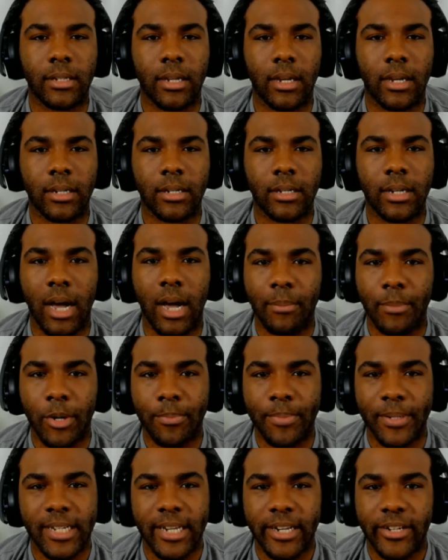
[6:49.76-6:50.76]
combo
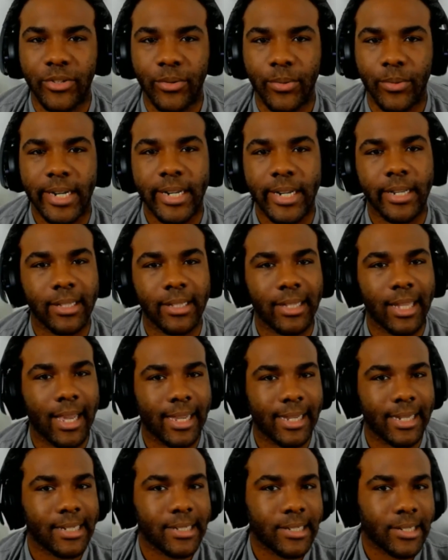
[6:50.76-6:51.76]
potential in it a
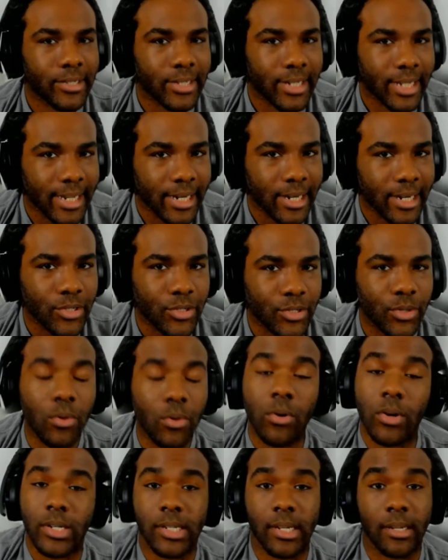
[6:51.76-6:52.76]
lot easier to get into,
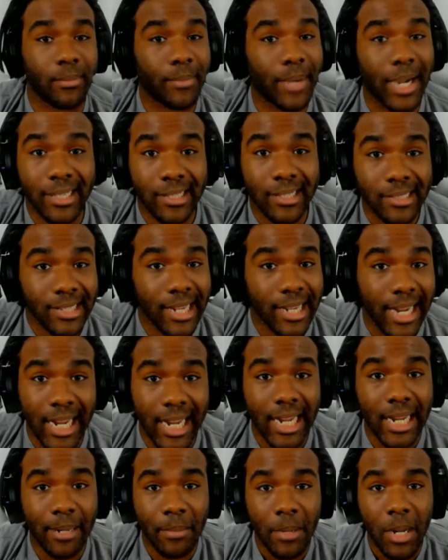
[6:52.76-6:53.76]
or is it about the
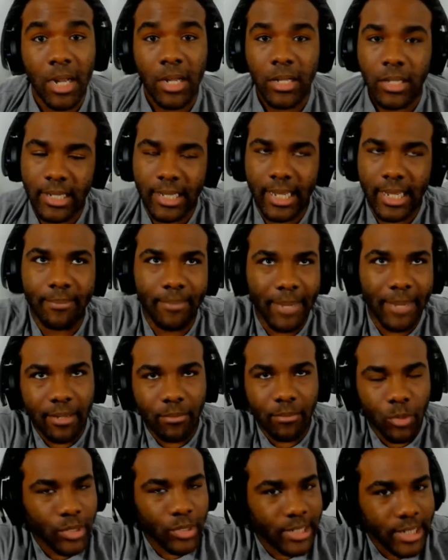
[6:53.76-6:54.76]
same? Did they make it
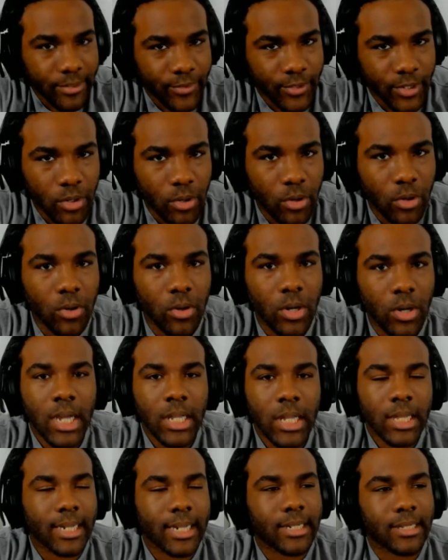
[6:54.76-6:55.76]
more difficult?
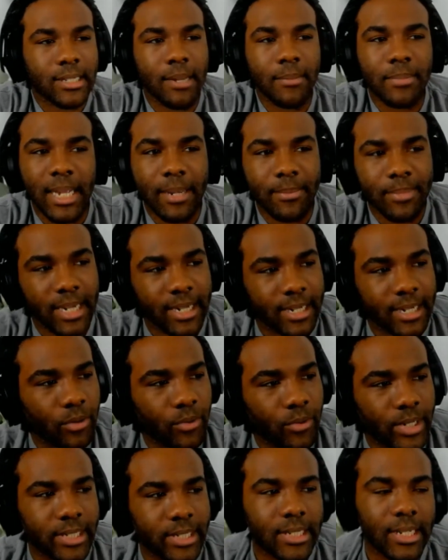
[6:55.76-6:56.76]
Like, 'cause sometimes like
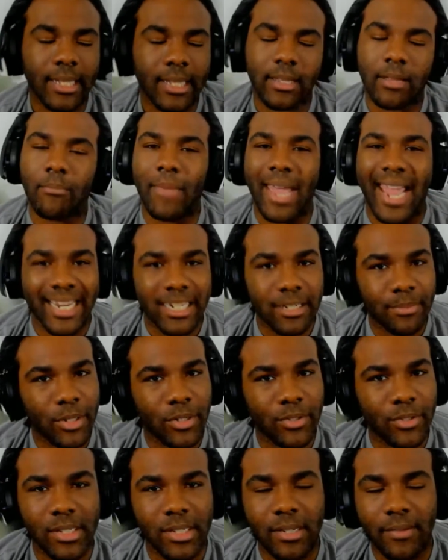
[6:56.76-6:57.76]
going into like the max
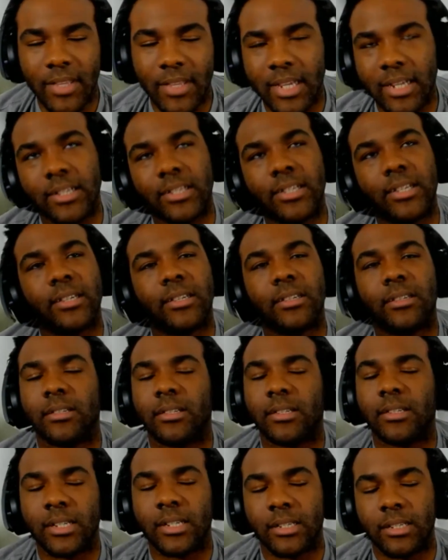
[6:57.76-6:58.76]
modes and stuff like that is just
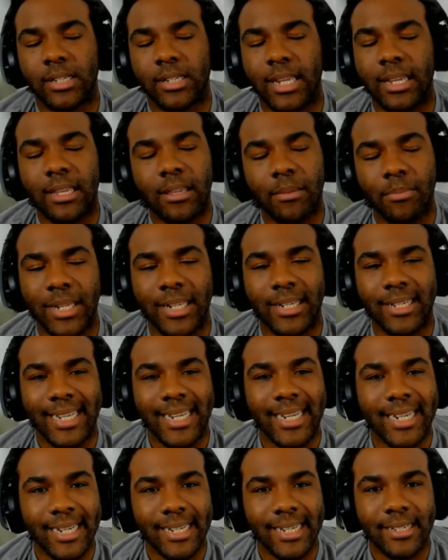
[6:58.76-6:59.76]
it can be
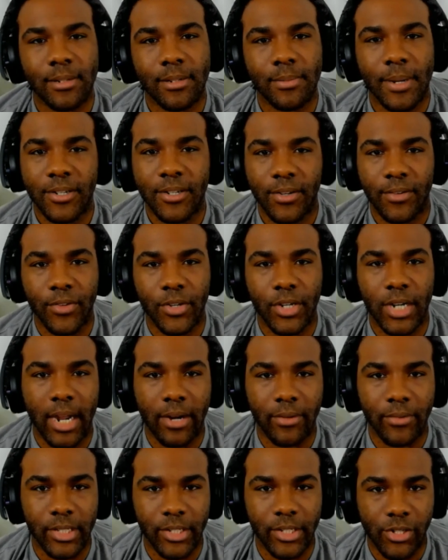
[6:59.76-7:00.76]
tedious, especially if you're not
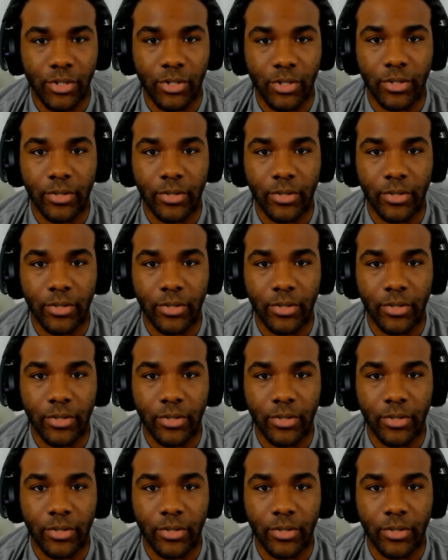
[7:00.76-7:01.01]
really sure of